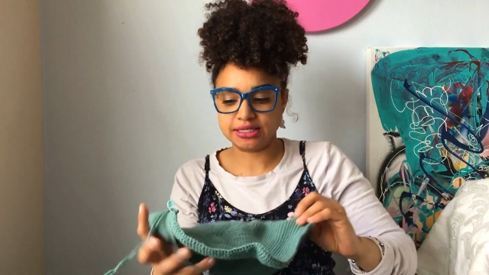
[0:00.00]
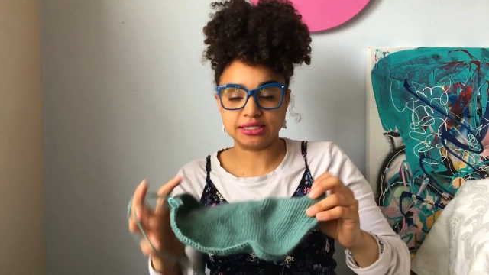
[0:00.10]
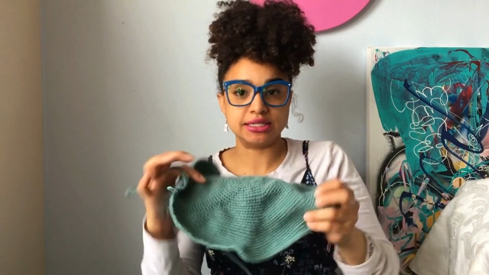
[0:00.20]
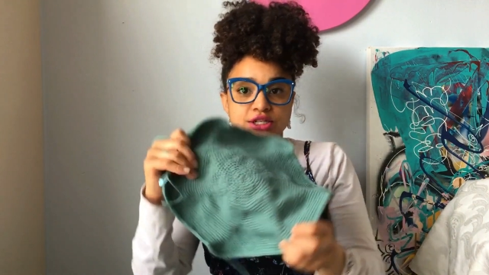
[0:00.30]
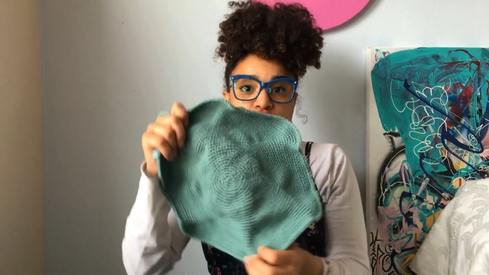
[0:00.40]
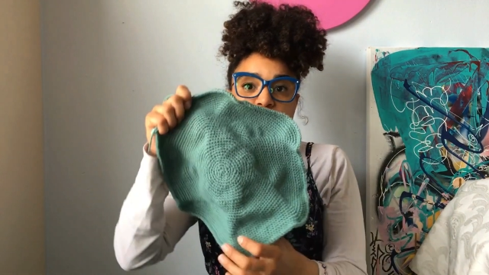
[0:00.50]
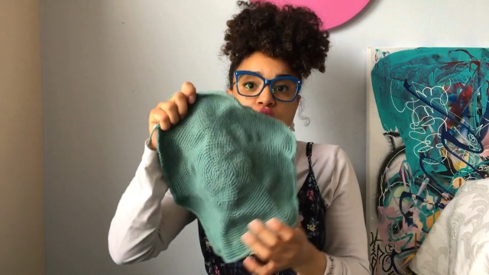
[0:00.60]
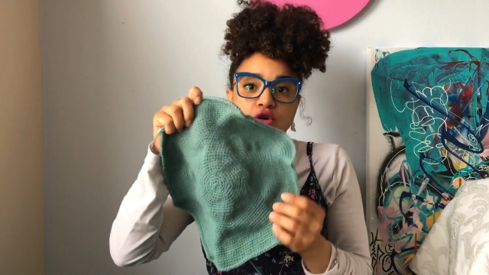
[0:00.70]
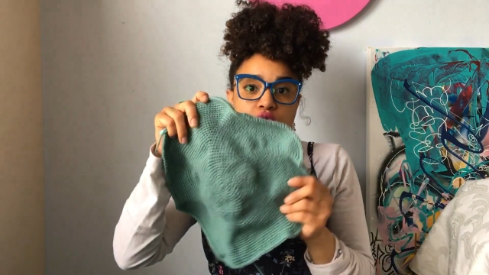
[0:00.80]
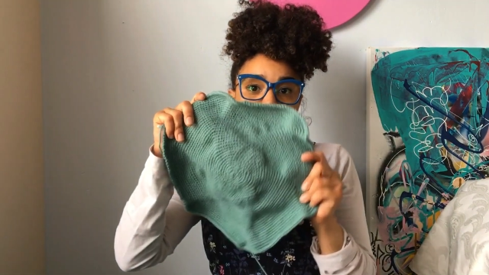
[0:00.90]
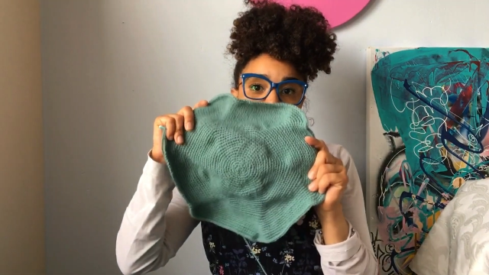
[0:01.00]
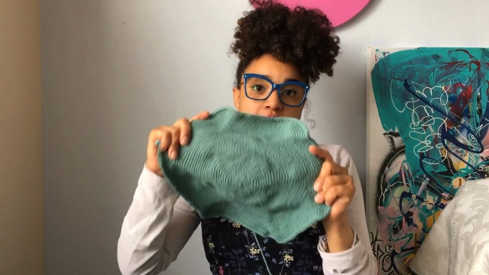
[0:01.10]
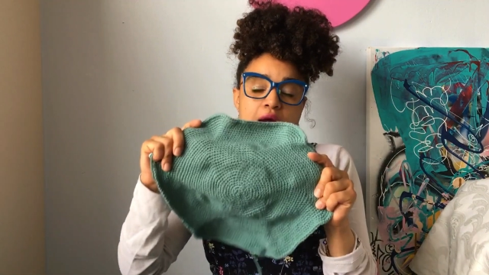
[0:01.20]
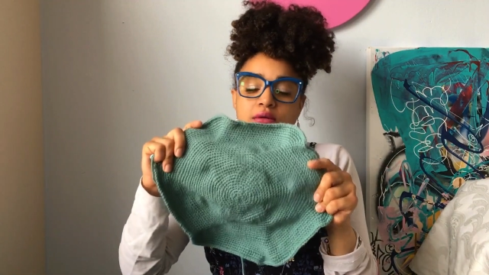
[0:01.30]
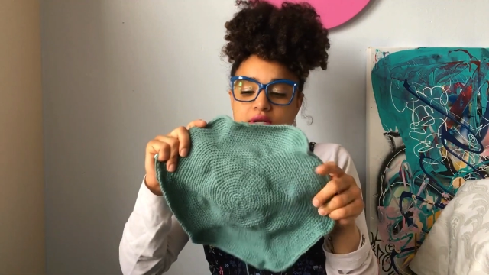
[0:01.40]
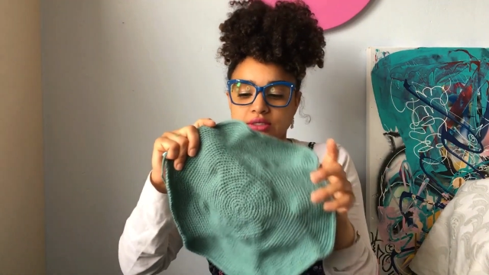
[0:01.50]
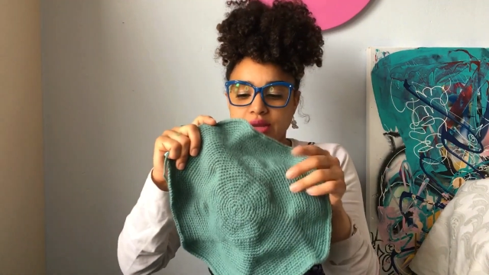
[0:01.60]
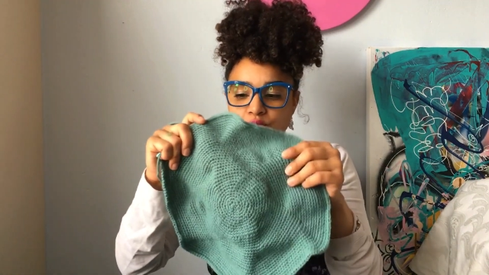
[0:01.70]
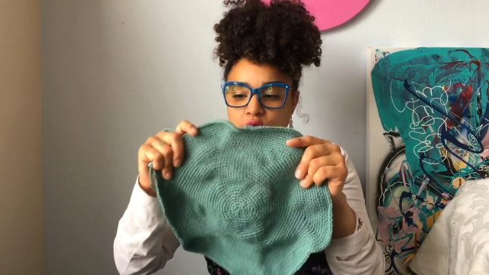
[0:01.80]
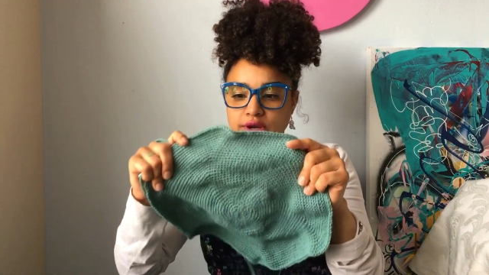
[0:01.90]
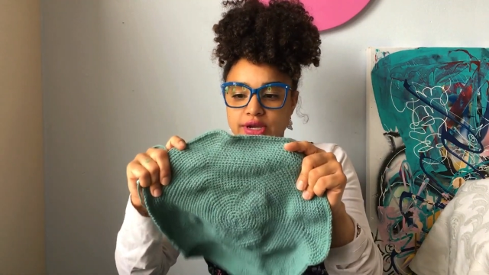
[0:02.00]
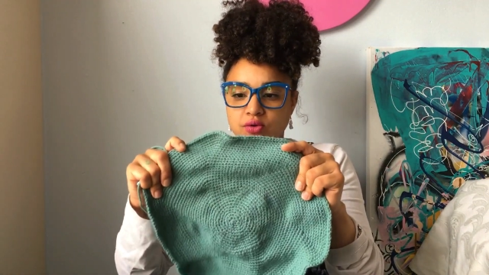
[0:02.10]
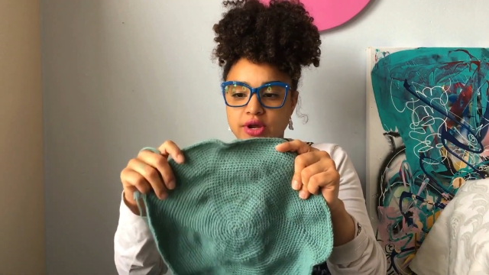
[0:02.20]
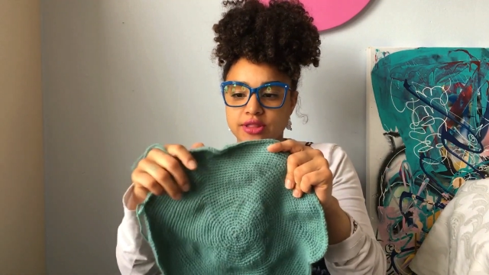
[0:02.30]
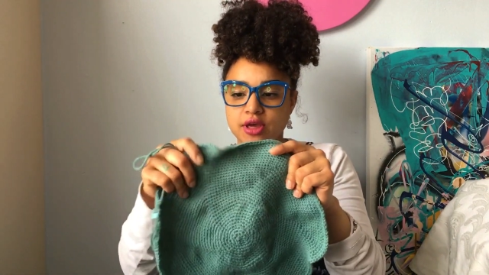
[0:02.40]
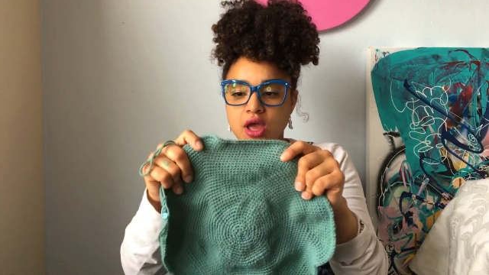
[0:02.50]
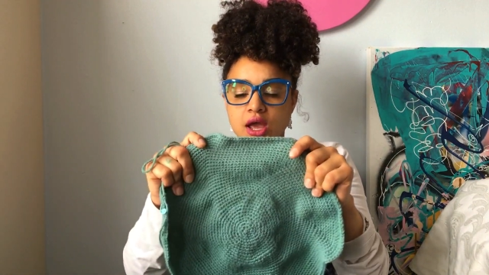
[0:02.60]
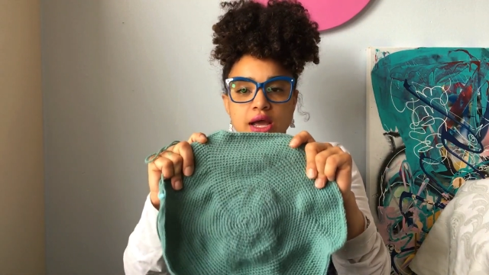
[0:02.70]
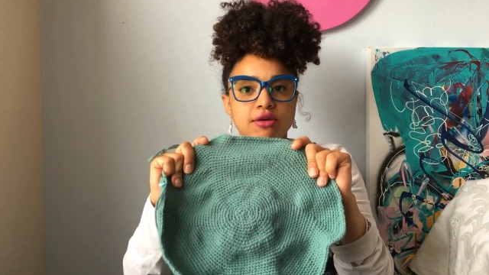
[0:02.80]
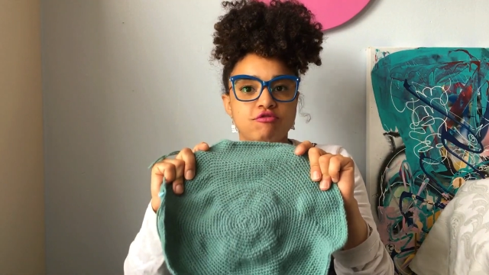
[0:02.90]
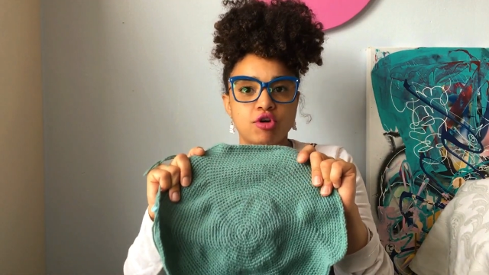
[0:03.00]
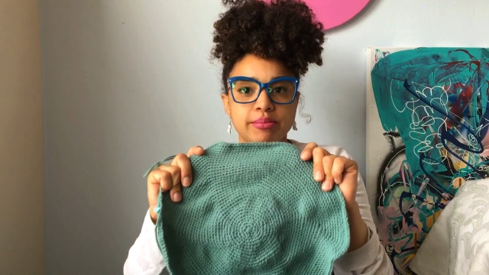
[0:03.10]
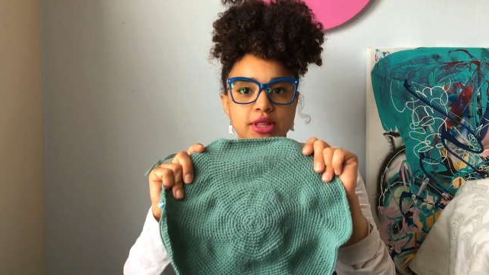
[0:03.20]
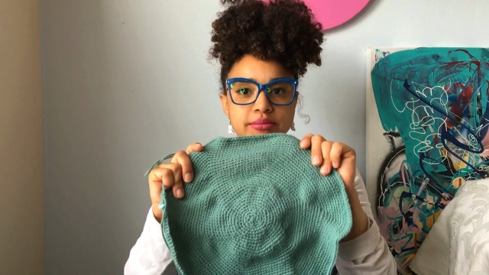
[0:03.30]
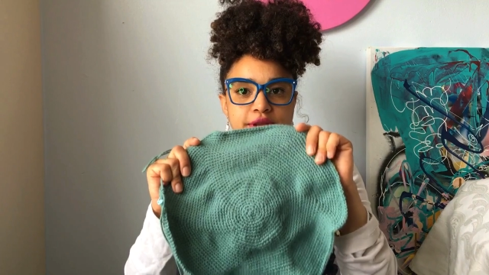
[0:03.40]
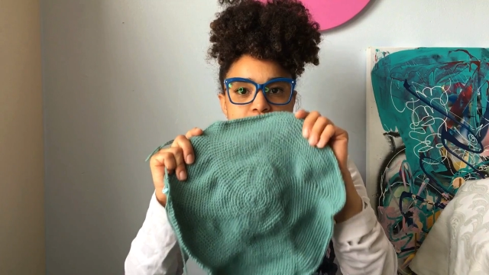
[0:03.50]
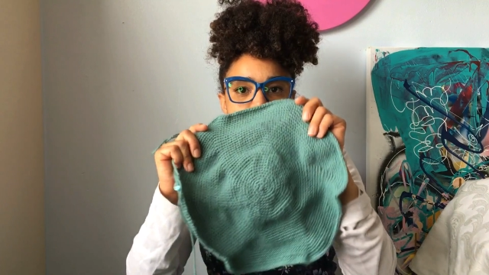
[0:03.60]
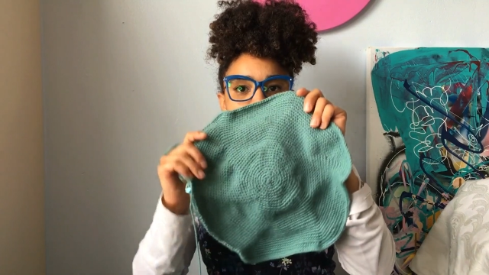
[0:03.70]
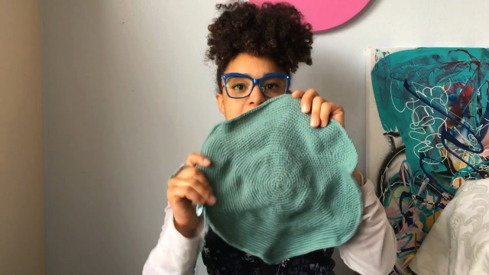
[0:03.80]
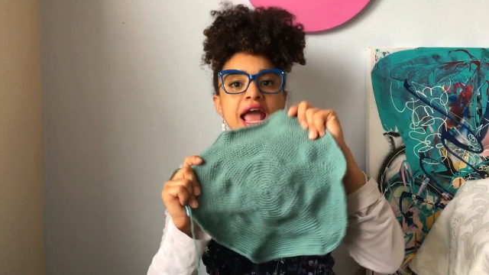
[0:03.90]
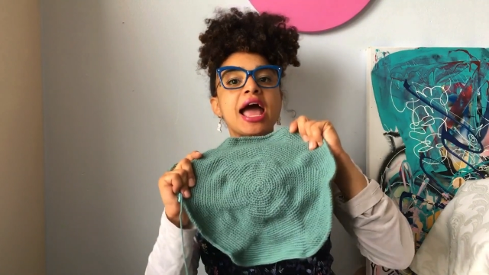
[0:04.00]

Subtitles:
stitches all the way around because I'm working with kind of 4mm hook,